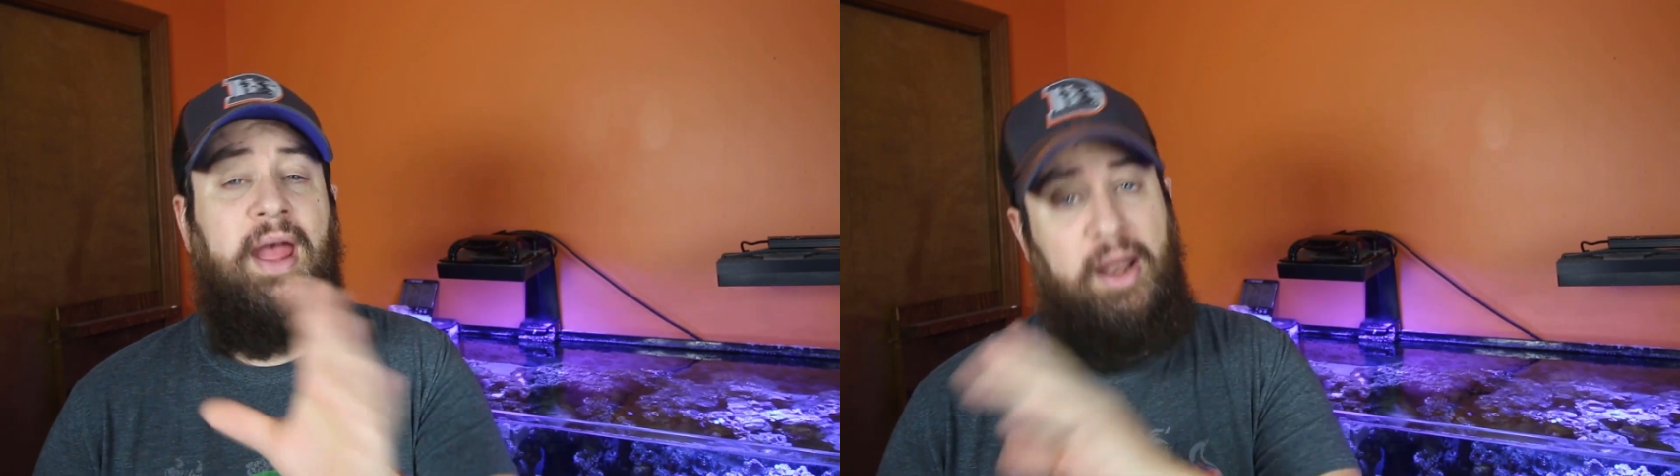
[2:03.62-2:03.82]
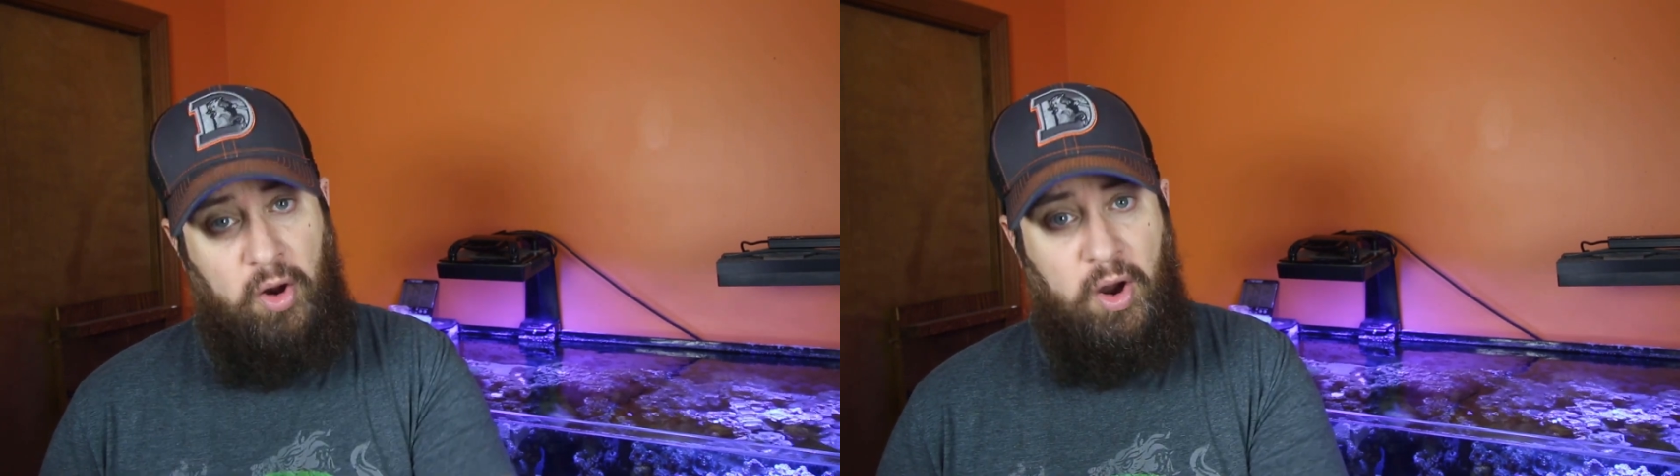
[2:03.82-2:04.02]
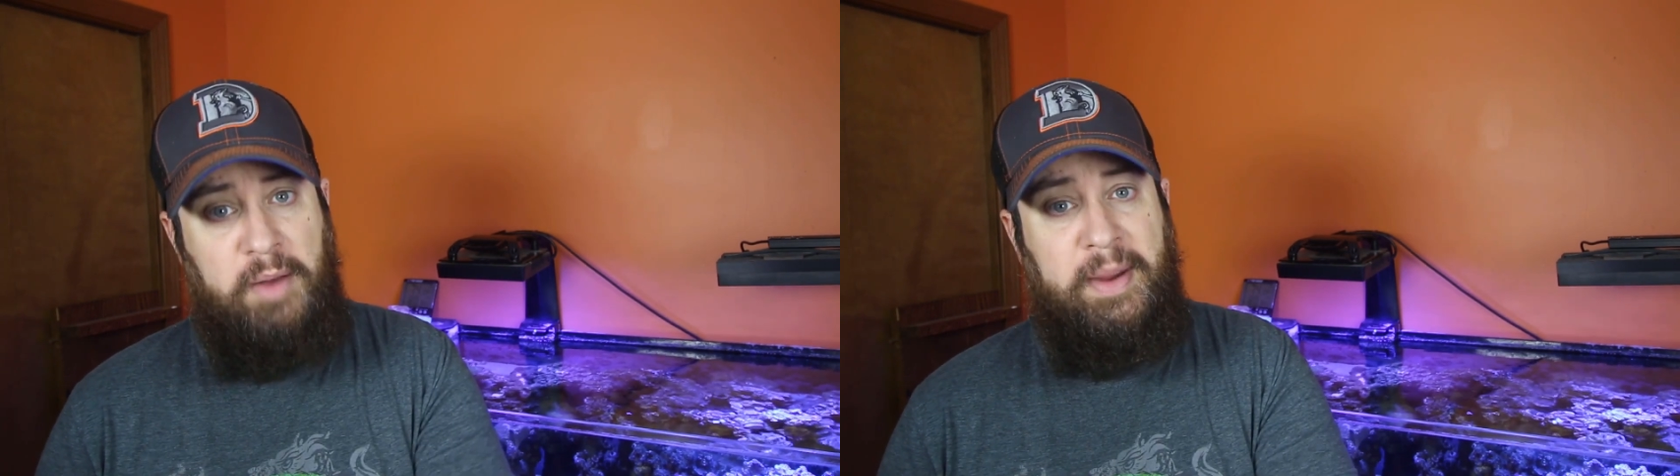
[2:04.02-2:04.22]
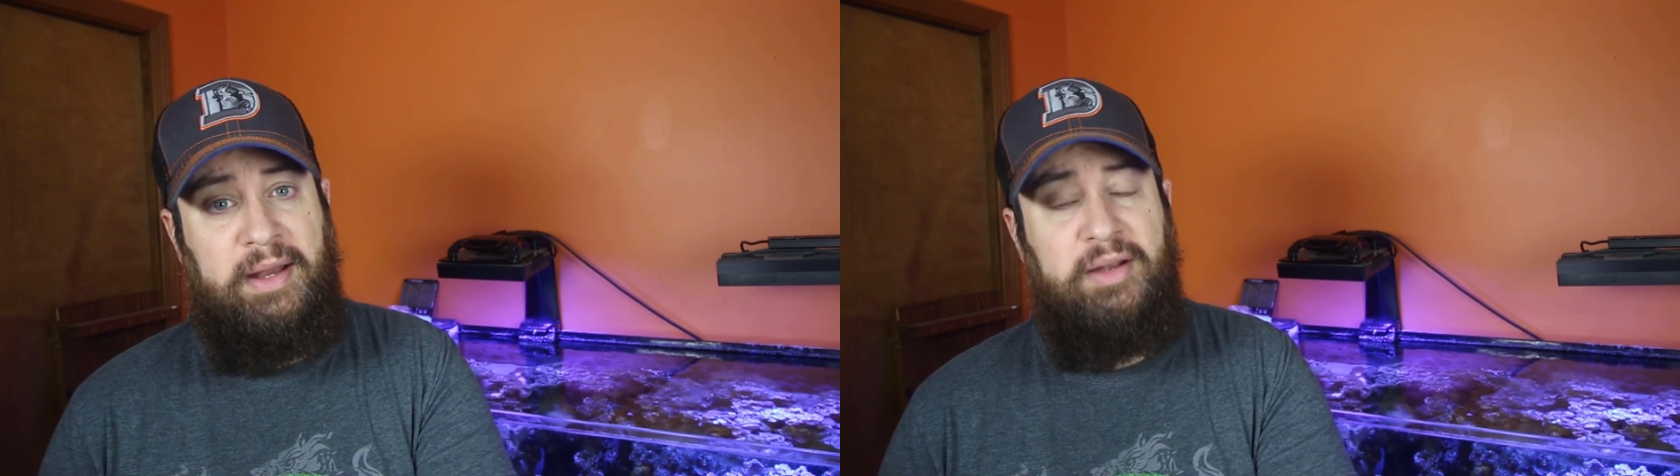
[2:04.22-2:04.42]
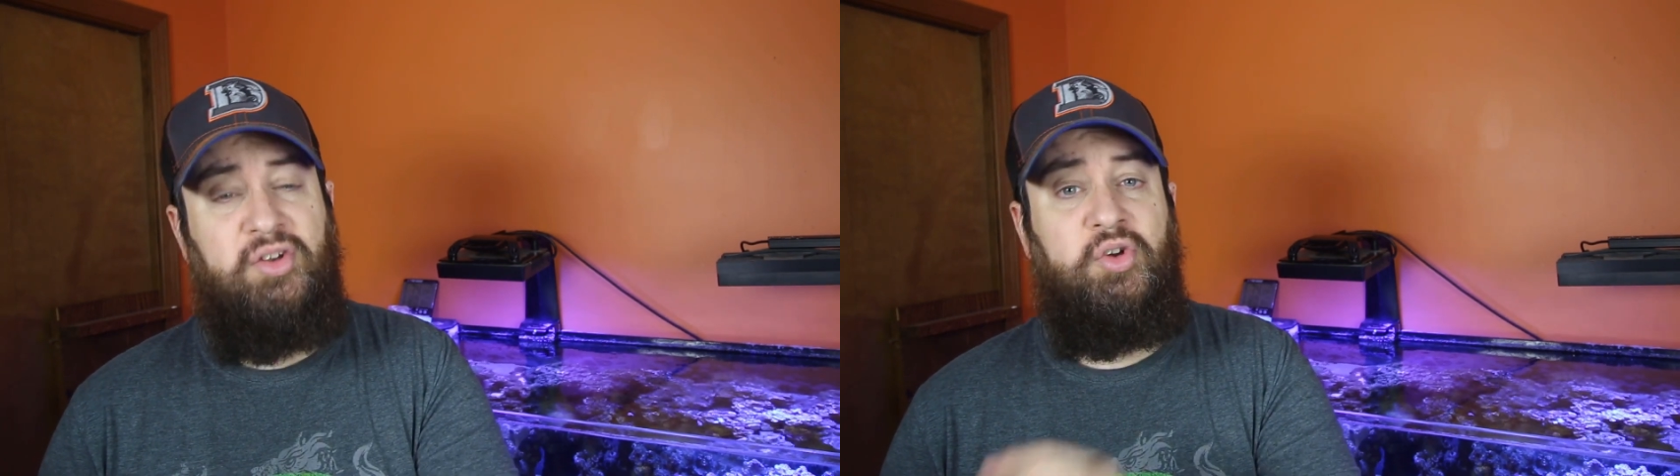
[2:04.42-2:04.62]
and
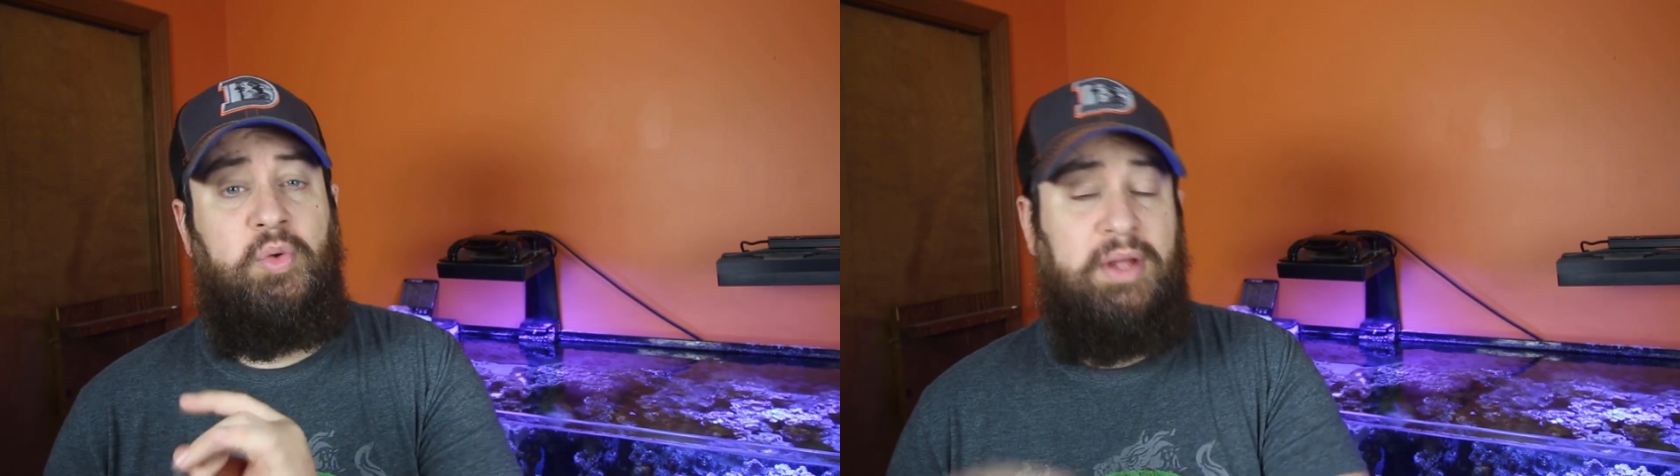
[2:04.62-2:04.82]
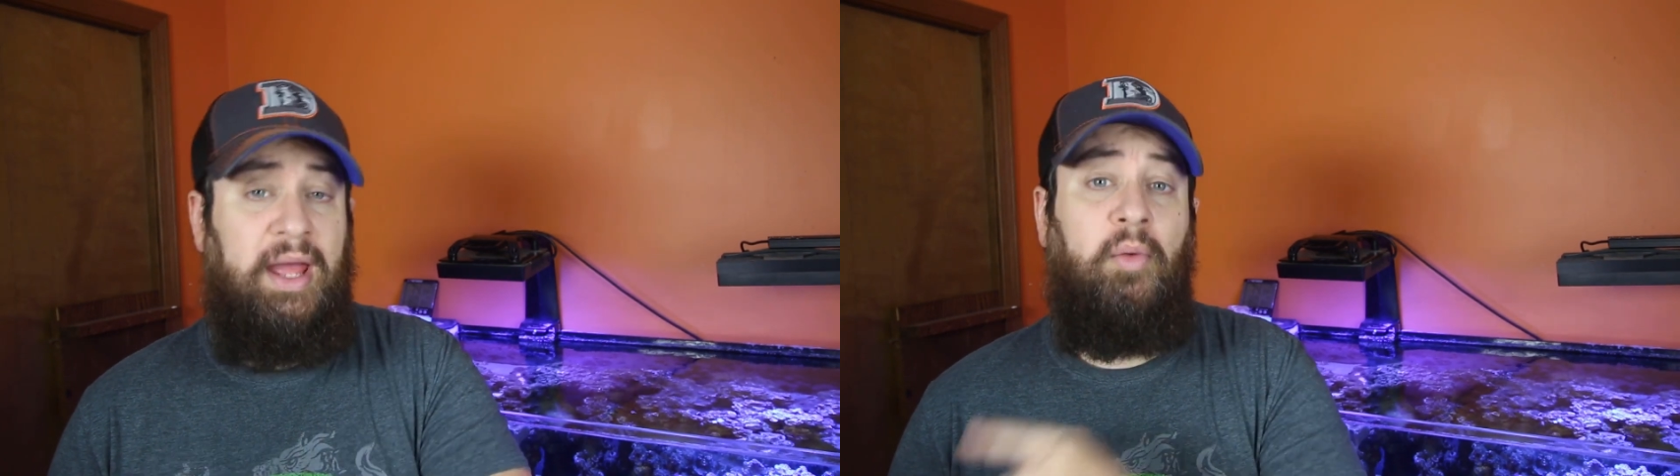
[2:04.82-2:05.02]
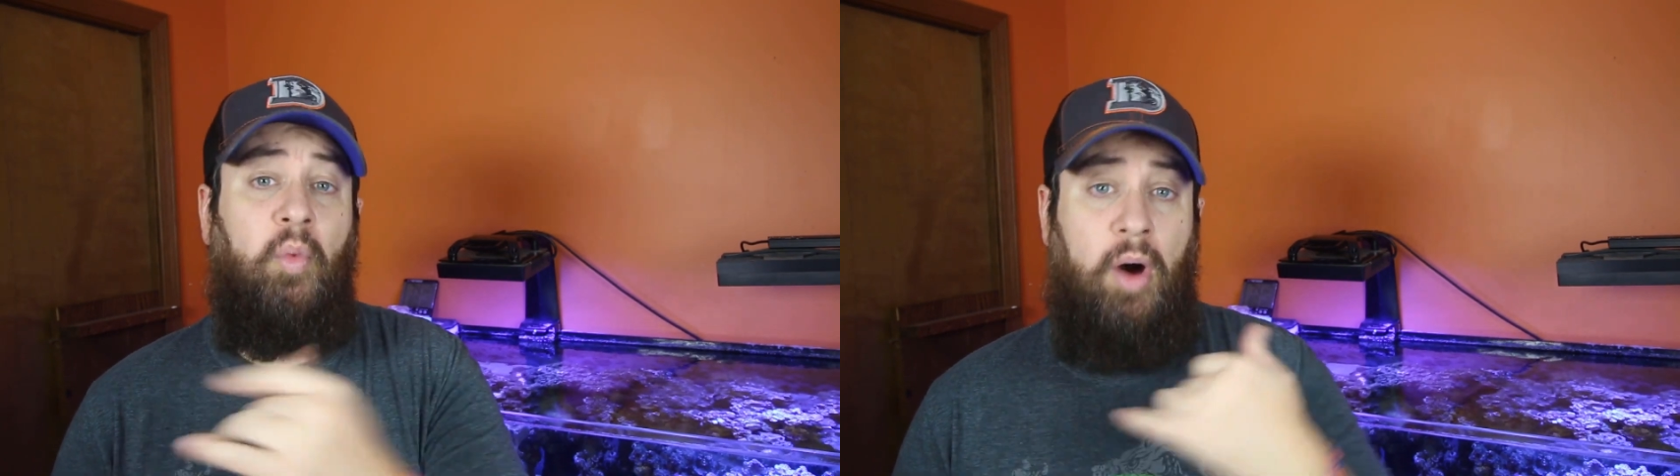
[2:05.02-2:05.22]
automated to get